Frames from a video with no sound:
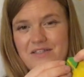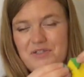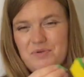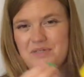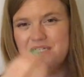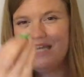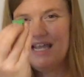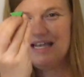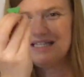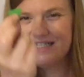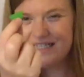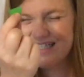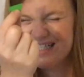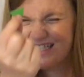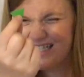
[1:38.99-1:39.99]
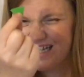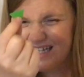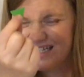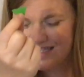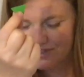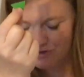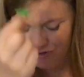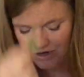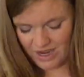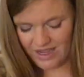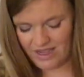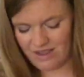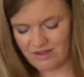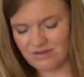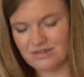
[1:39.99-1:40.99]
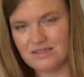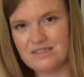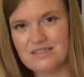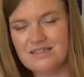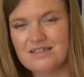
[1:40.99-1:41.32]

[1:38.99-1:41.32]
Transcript: So it takes 6 triangles